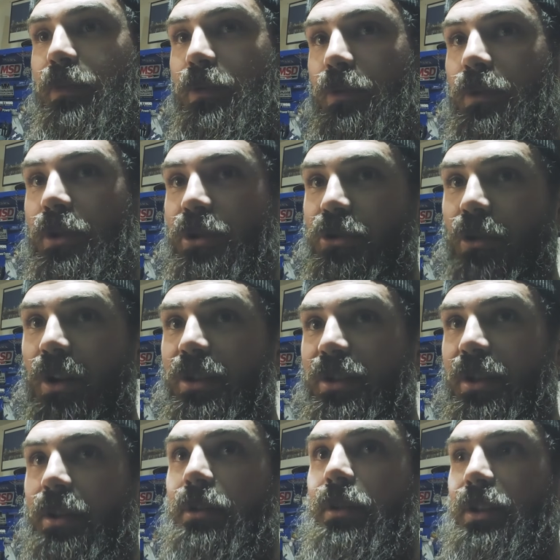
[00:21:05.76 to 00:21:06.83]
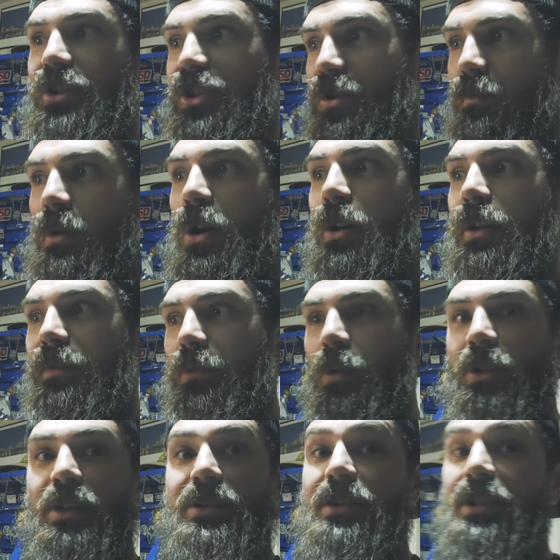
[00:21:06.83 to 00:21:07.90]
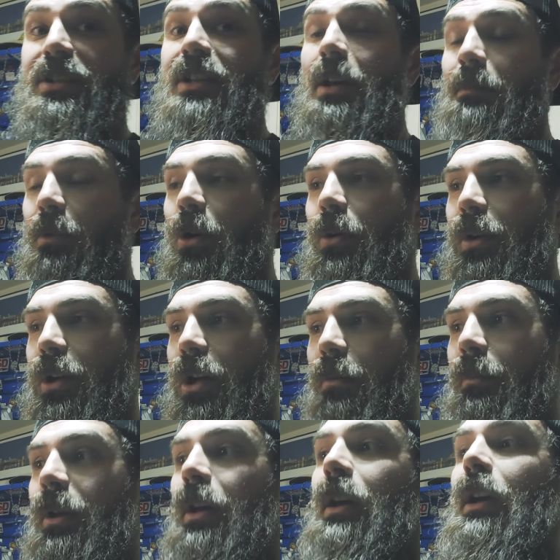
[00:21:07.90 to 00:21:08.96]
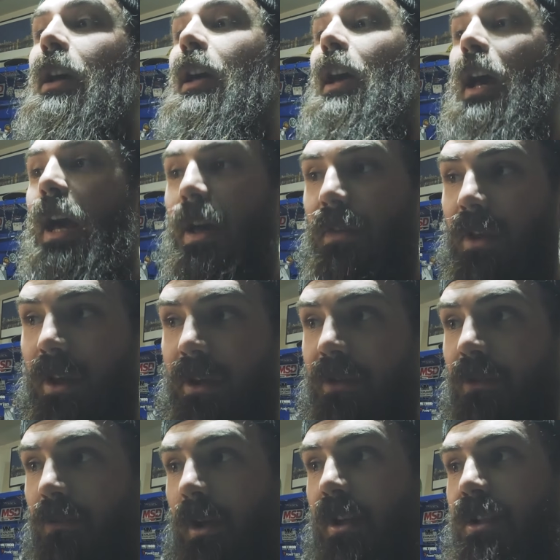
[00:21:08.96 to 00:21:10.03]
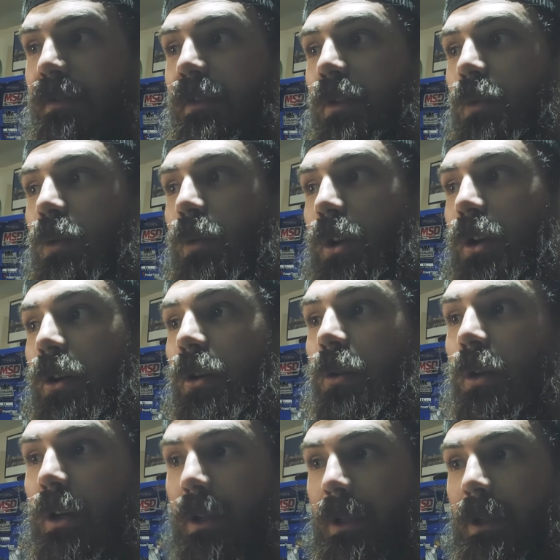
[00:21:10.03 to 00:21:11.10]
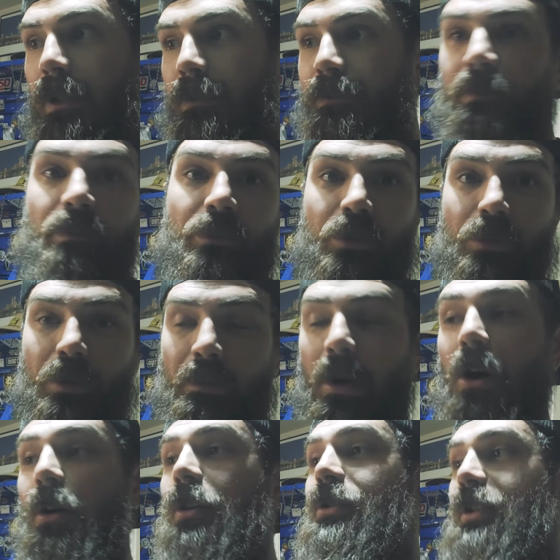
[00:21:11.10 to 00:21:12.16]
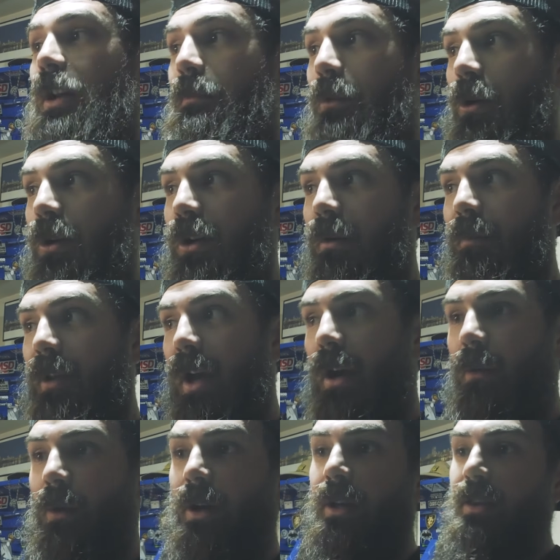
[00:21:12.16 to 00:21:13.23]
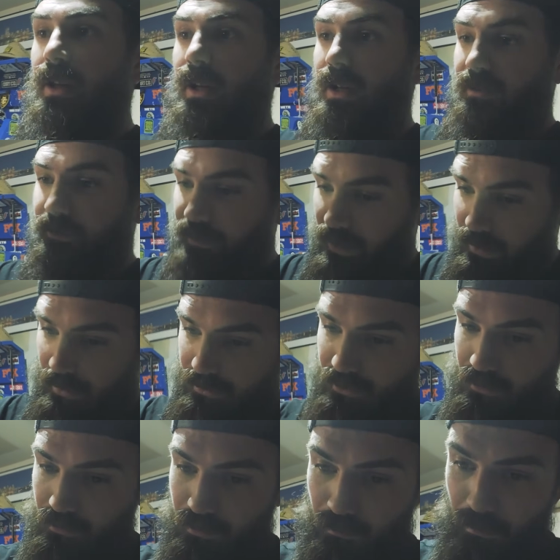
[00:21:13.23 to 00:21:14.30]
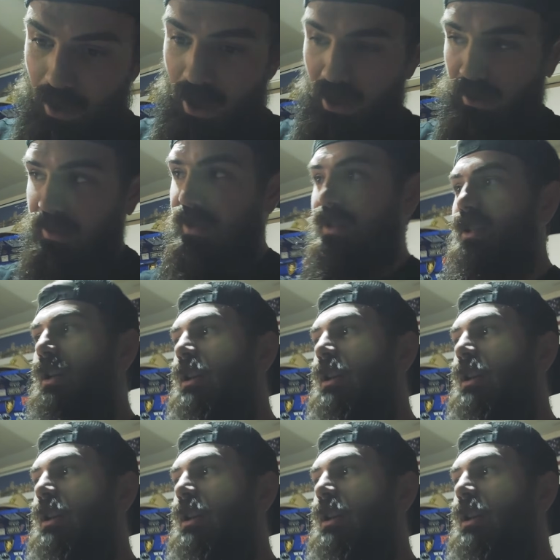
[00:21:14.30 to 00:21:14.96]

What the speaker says: through the stretch steel is small enough where it doesn't need to get broken up. And then the rest of it will go through the bars, get broken up that way, then get fed into the box.